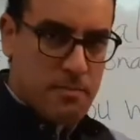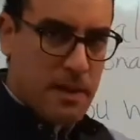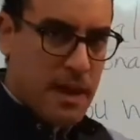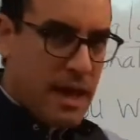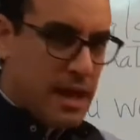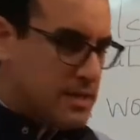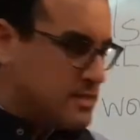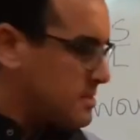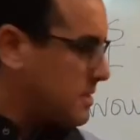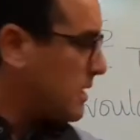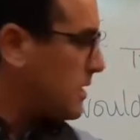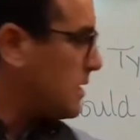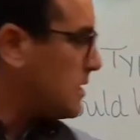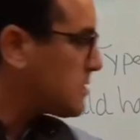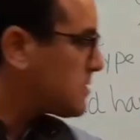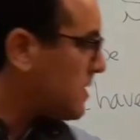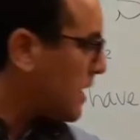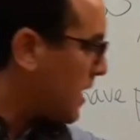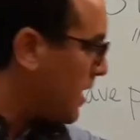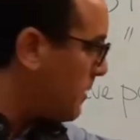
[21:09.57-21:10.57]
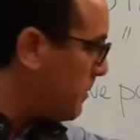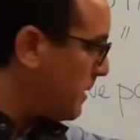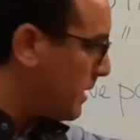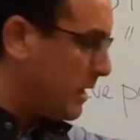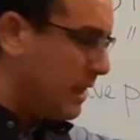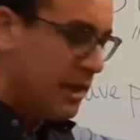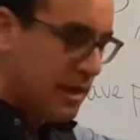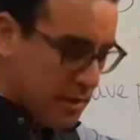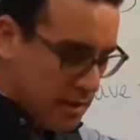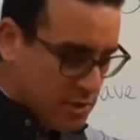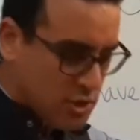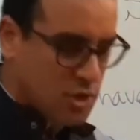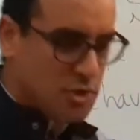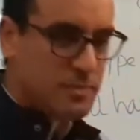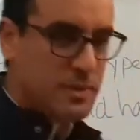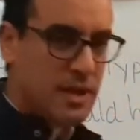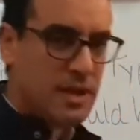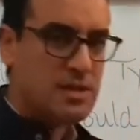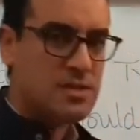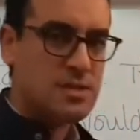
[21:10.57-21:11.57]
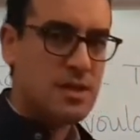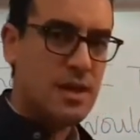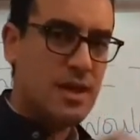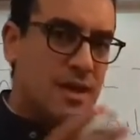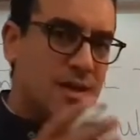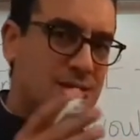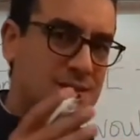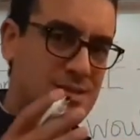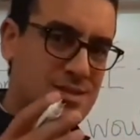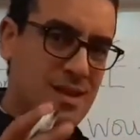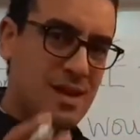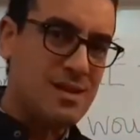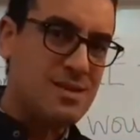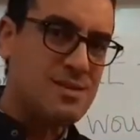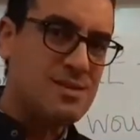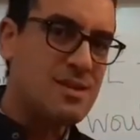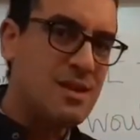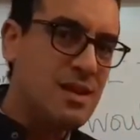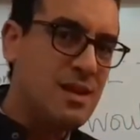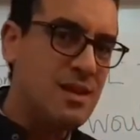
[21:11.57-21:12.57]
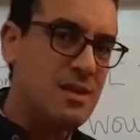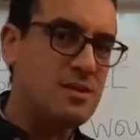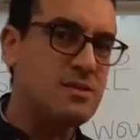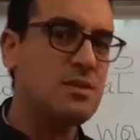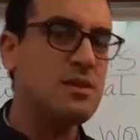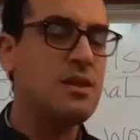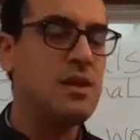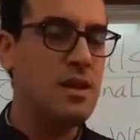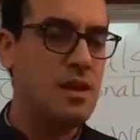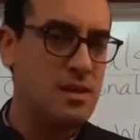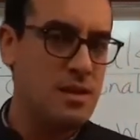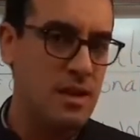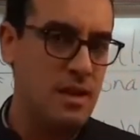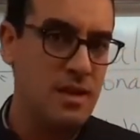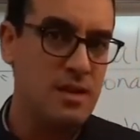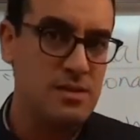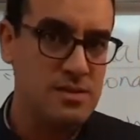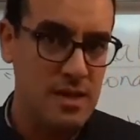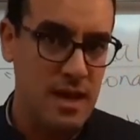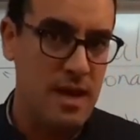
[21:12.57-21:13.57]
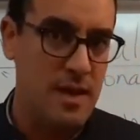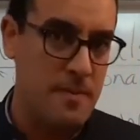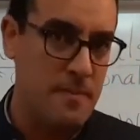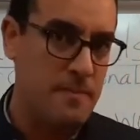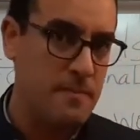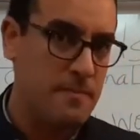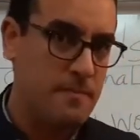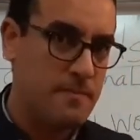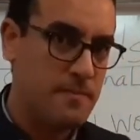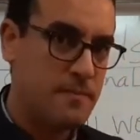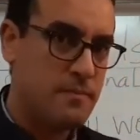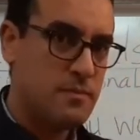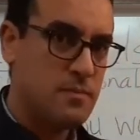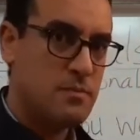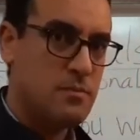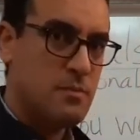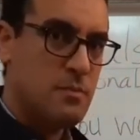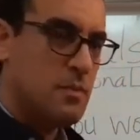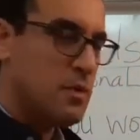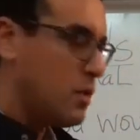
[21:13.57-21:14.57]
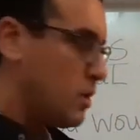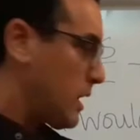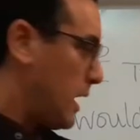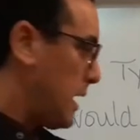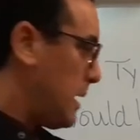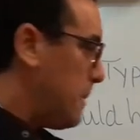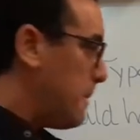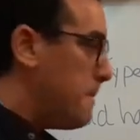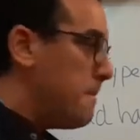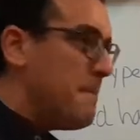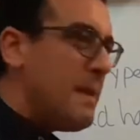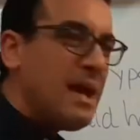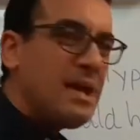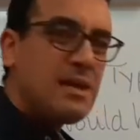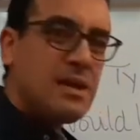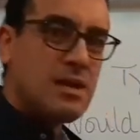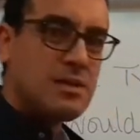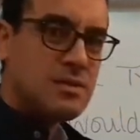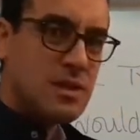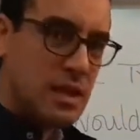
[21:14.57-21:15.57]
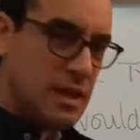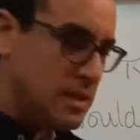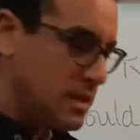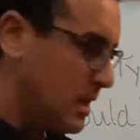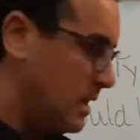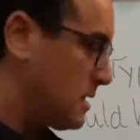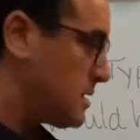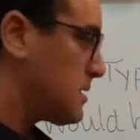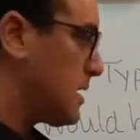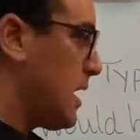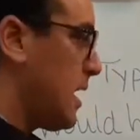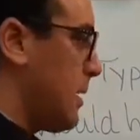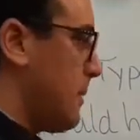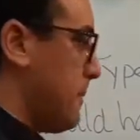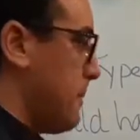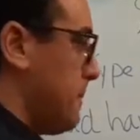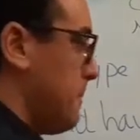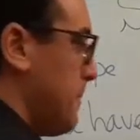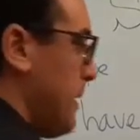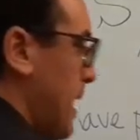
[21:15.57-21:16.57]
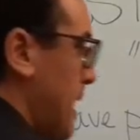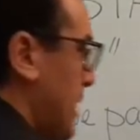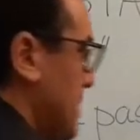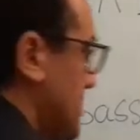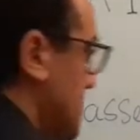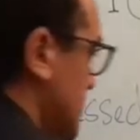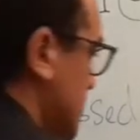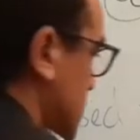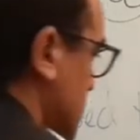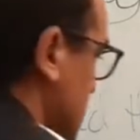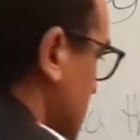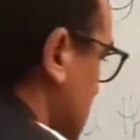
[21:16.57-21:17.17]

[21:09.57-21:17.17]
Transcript: pass an exam in English, it means succeed in the exam. Okay, make it in the exam, passed